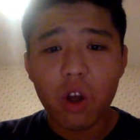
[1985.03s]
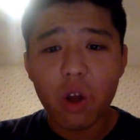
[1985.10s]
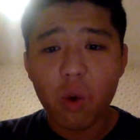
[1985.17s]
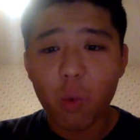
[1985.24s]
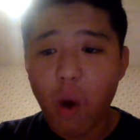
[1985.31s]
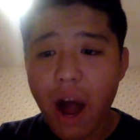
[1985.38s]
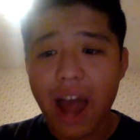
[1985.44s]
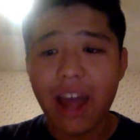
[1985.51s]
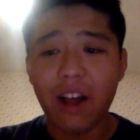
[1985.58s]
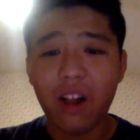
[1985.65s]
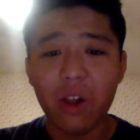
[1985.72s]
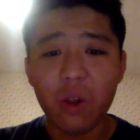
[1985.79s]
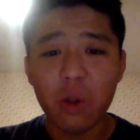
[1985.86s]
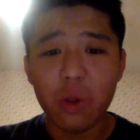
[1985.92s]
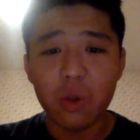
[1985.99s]

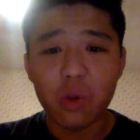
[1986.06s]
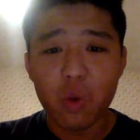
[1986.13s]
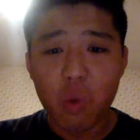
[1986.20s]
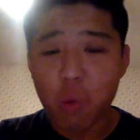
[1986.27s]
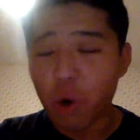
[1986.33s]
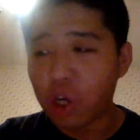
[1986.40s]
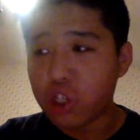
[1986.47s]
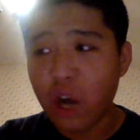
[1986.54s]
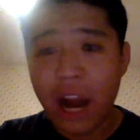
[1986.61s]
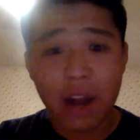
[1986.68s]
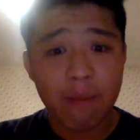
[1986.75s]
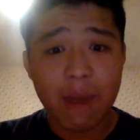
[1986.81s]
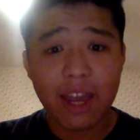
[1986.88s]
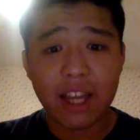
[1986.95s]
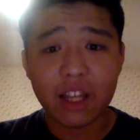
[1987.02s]
while we're trying to
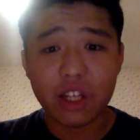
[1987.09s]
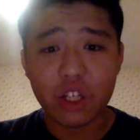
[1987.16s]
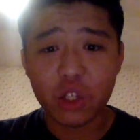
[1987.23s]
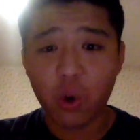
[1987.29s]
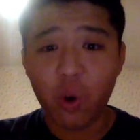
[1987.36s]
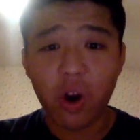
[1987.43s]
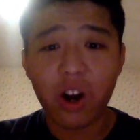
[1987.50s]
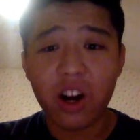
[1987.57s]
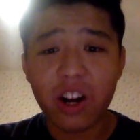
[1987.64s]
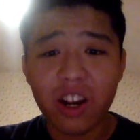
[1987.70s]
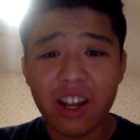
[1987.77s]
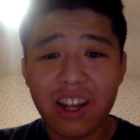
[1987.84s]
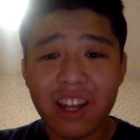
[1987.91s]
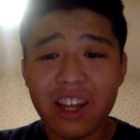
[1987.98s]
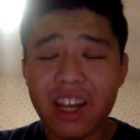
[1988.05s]
make it to shore.
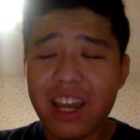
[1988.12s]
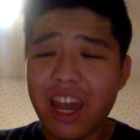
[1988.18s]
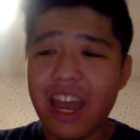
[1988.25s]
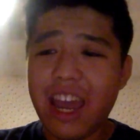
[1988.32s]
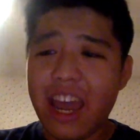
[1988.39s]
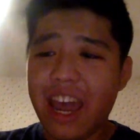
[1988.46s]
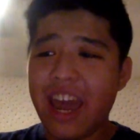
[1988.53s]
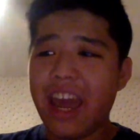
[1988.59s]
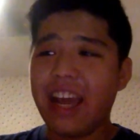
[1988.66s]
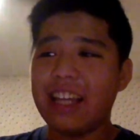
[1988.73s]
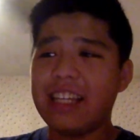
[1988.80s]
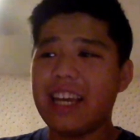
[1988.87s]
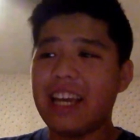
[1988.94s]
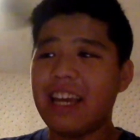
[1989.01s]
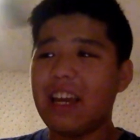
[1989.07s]
And
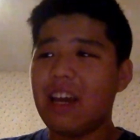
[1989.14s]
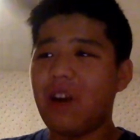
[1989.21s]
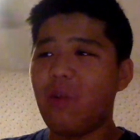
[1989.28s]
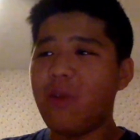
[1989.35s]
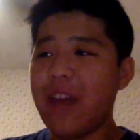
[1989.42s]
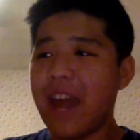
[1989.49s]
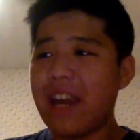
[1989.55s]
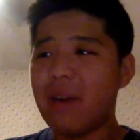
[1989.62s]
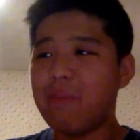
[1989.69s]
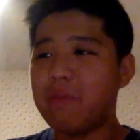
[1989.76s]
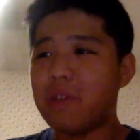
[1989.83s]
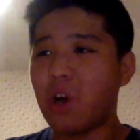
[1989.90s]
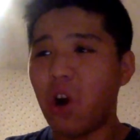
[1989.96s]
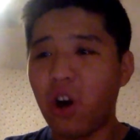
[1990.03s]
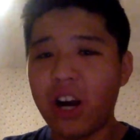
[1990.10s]
we end up
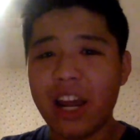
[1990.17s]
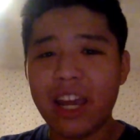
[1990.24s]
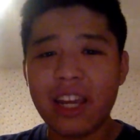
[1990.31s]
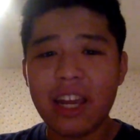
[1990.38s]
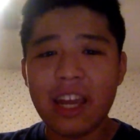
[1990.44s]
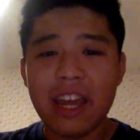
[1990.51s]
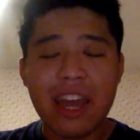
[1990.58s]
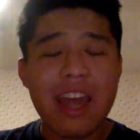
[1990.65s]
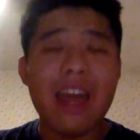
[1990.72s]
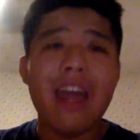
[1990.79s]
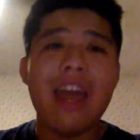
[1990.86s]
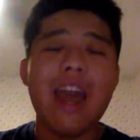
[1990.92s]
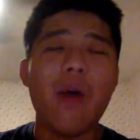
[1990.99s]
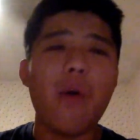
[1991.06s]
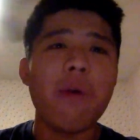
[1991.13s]
turning
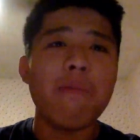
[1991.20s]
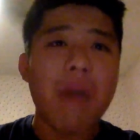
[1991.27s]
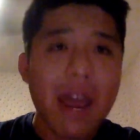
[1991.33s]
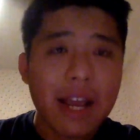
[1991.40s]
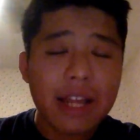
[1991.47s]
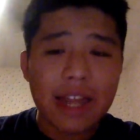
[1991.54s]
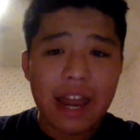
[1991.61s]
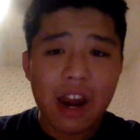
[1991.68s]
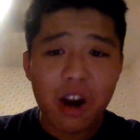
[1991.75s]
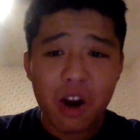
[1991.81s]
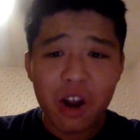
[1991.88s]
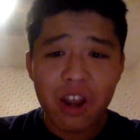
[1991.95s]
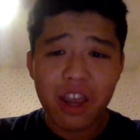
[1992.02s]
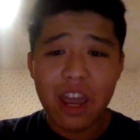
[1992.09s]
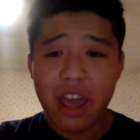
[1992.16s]
and we make it there
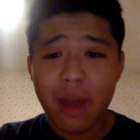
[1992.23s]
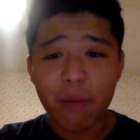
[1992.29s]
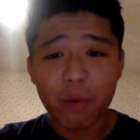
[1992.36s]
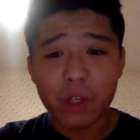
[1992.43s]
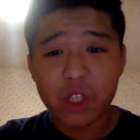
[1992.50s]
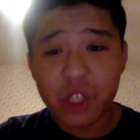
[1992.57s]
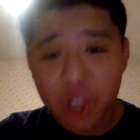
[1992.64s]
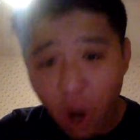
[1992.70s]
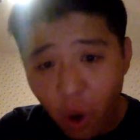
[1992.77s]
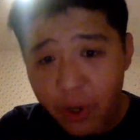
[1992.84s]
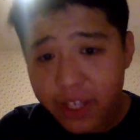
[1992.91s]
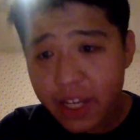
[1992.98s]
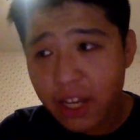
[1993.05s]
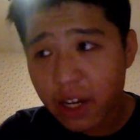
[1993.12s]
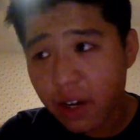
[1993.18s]
and we're
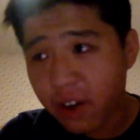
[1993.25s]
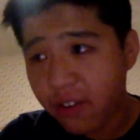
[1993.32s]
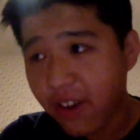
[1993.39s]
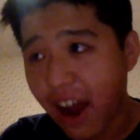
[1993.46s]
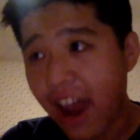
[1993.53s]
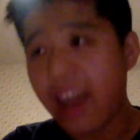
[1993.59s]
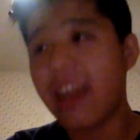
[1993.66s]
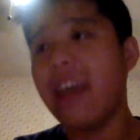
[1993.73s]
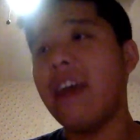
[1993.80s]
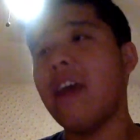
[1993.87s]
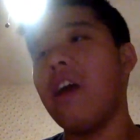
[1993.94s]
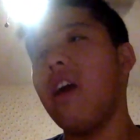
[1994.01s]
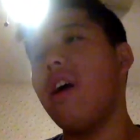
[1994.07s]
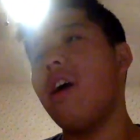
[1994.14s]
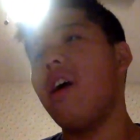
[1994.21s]
soaked, right?
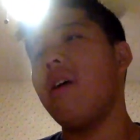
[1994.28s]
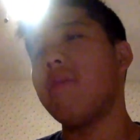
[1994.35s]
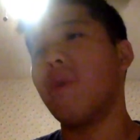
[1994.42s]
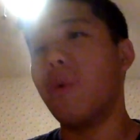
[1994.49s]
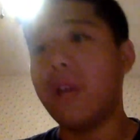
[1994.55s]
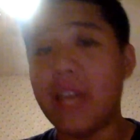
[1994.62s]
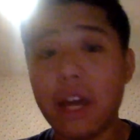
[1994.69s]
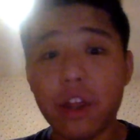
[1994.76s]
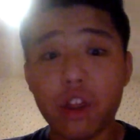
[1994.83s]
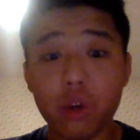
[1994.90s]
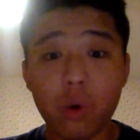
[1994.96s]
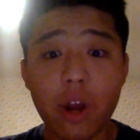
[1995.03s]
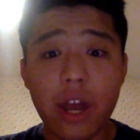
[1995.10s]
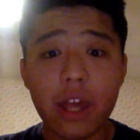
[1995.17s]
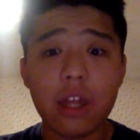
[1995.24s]
But we get
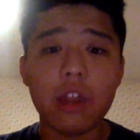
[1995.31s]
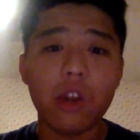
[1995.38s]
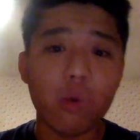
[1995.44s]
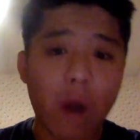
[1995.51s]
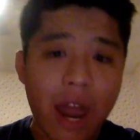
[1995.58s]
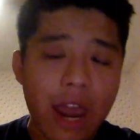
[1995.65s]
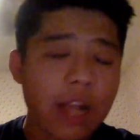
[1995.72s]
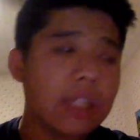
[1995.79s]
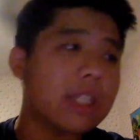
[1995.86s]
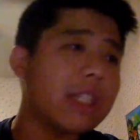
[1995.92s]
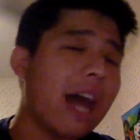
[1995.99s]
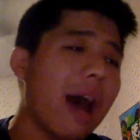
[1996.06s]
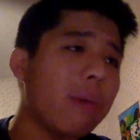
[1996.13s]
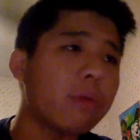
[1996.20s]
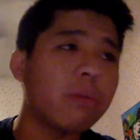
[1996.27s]
through it. The rain
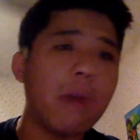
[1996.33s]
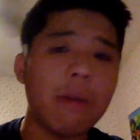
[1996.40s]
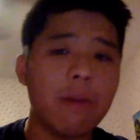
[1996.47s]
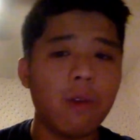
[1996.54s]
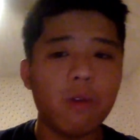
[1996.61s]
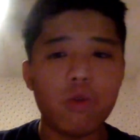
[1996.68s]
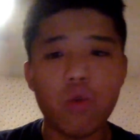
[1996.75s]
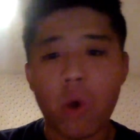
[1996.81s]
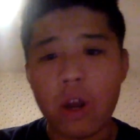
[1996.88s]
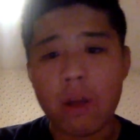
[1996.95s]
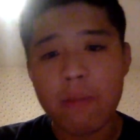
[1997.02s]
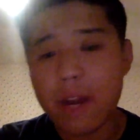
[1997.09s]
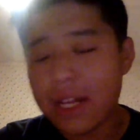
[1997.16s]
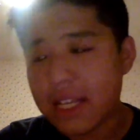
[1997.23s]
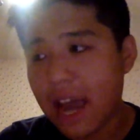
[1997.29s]
stops maybe 20
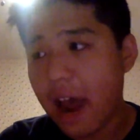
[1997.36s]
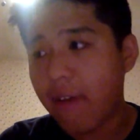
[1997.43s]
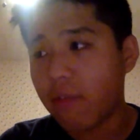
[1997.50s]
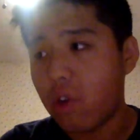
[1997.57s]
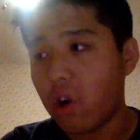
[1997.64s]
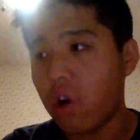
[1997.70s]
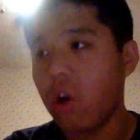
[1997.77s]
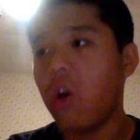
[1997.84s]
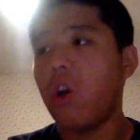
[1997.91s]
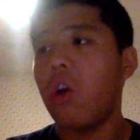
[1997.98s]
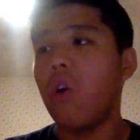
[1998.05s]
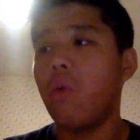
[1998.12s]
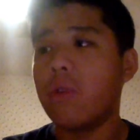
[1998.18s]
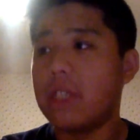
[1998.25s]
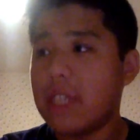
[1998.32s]
minutes after.
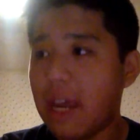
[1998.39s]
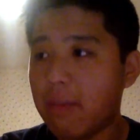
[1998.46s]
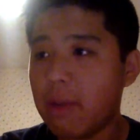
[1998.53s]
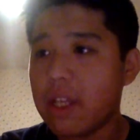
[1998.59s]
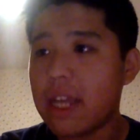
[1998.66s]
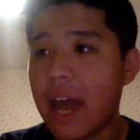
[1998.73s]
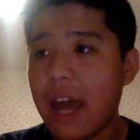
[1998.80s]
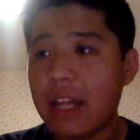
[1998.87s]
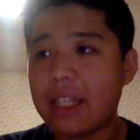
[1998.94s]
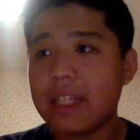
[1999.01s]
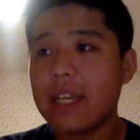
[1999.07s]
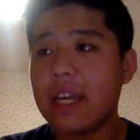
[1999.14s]
We set up the tent.